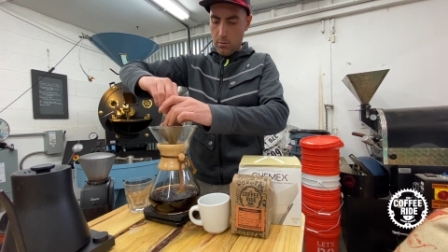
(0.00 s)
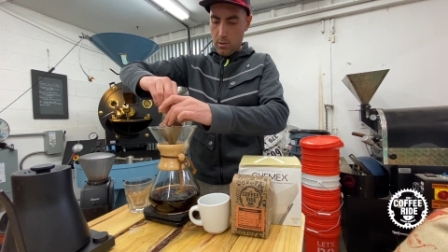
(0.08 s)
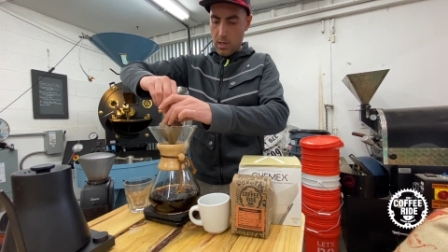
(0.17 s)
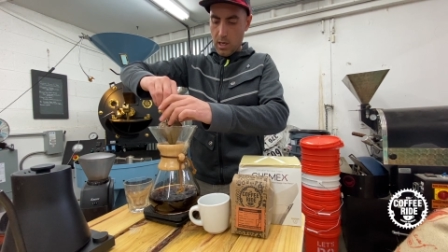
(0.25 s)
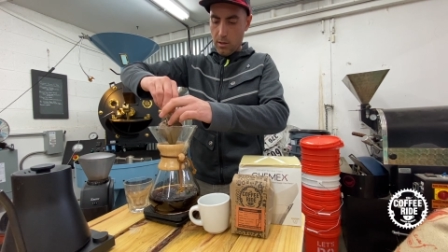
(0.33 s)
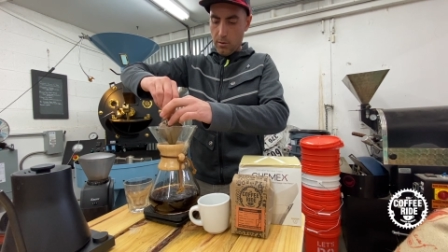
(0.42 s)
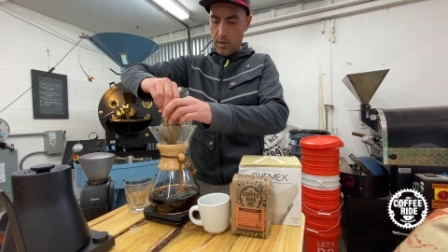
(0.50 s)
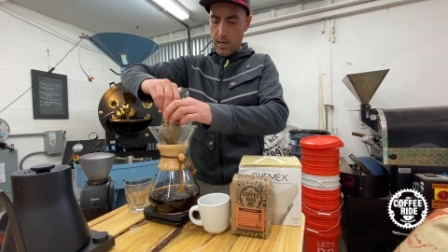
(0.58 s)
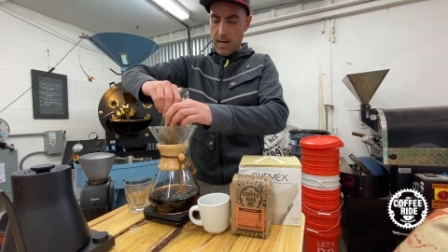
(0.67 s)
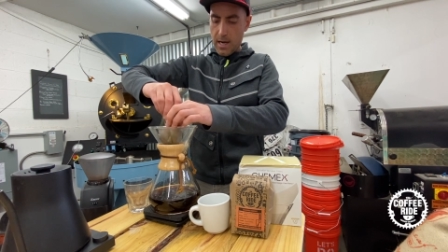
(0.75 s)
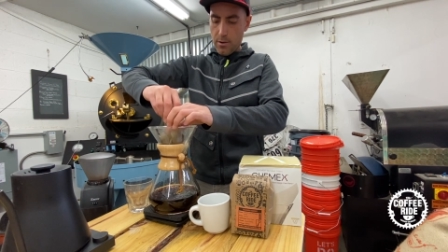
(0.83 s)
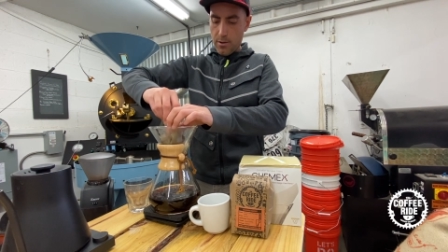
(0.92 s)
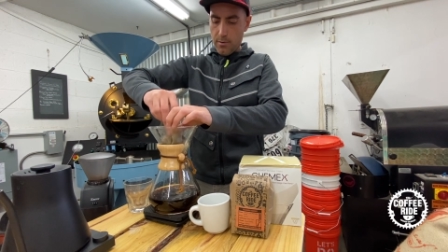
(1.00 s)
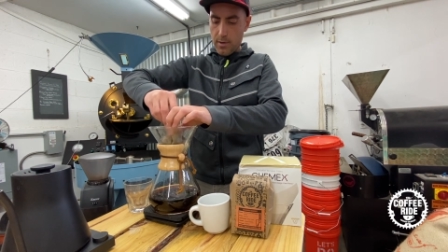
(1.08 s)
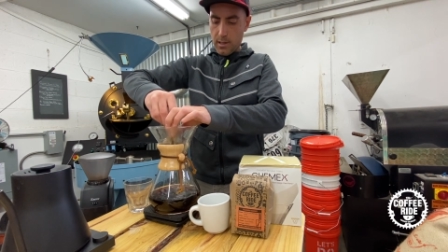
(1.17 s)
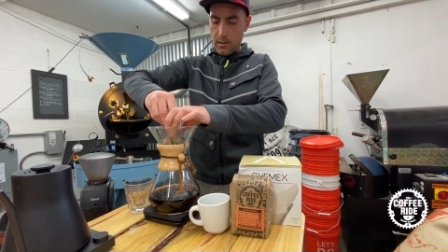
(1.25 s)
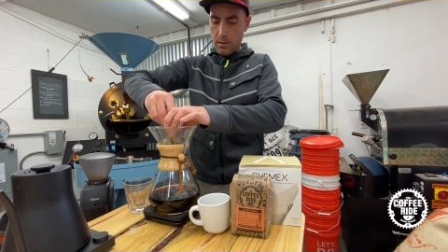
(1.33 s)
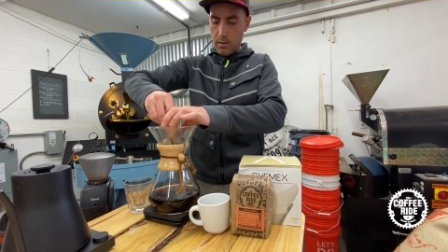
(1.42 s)
kind of wring out the
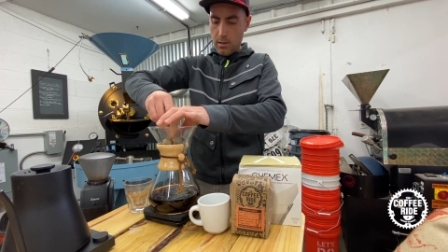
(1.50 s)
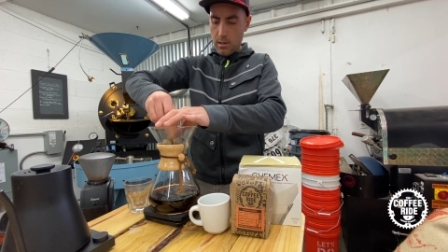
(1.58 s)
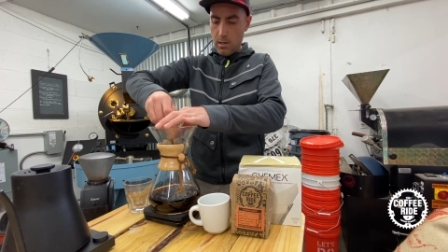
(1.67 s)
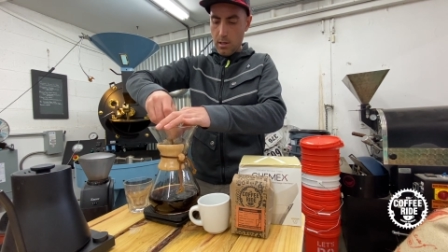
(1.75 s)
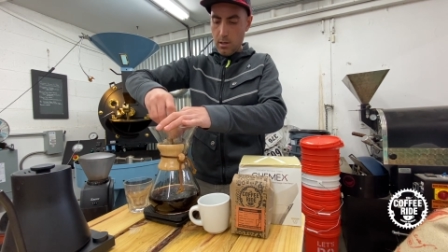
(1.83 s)
rest of the